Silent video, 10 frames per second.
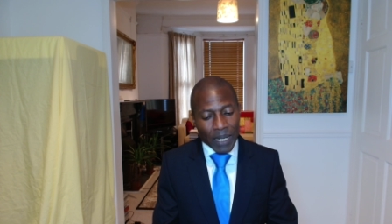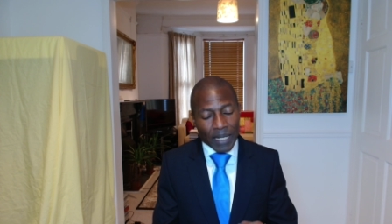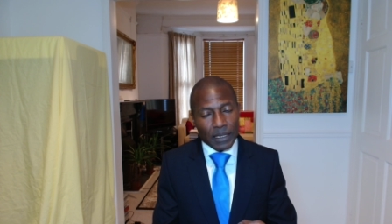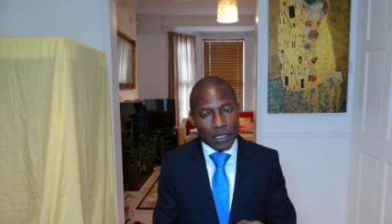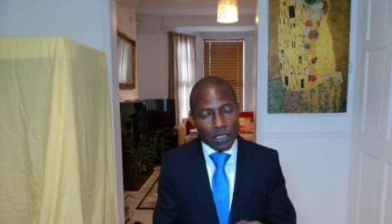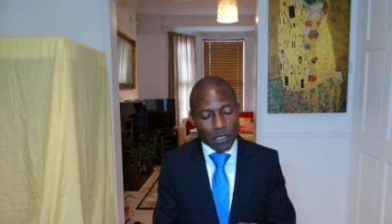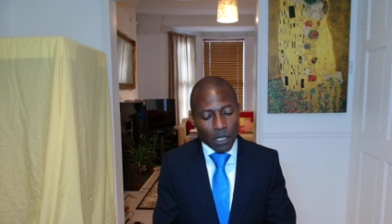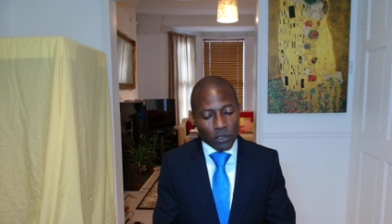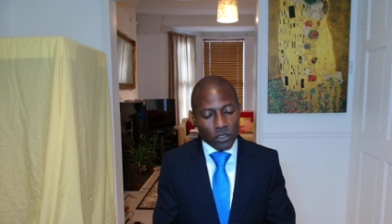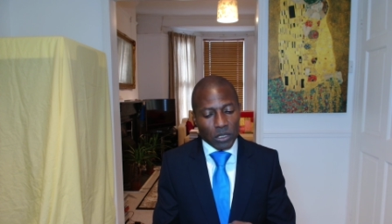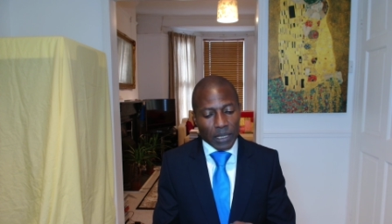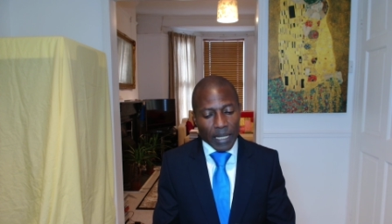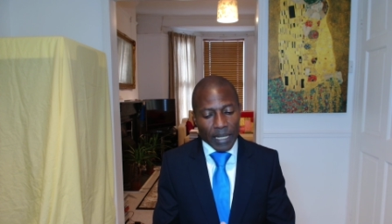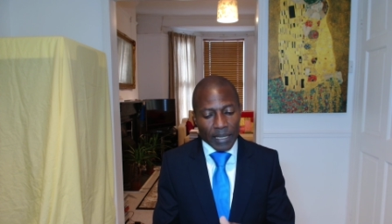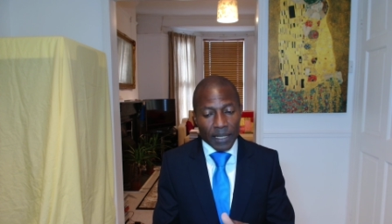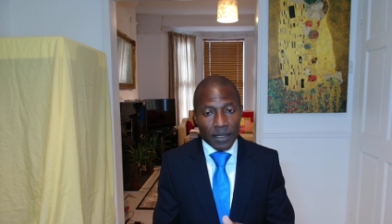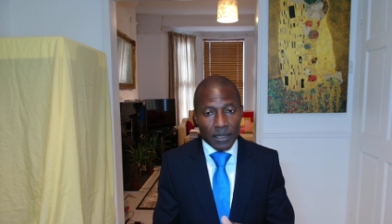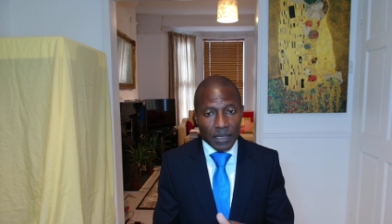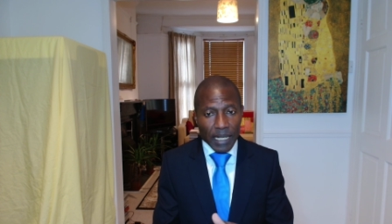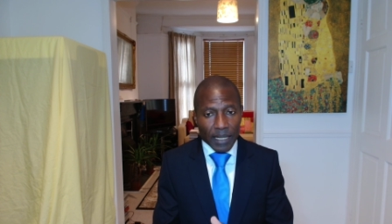had dislodged again in the
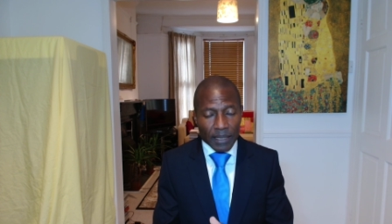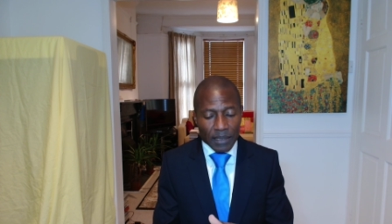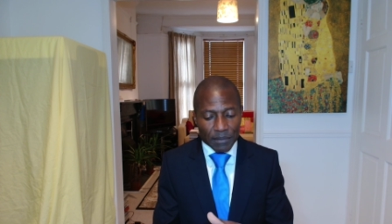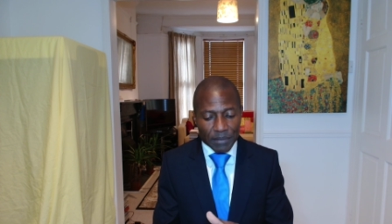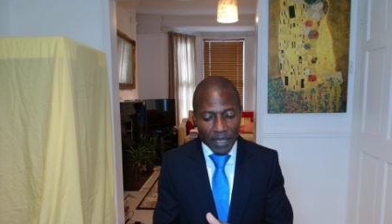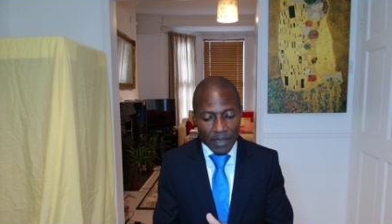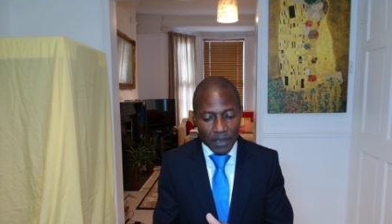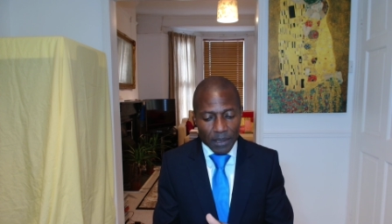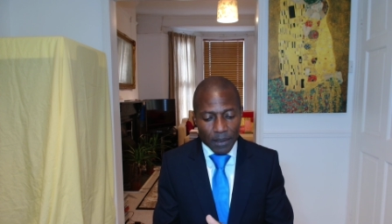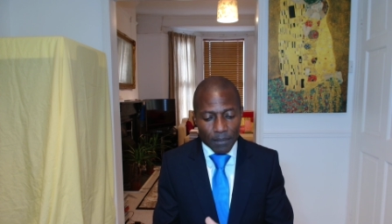second event.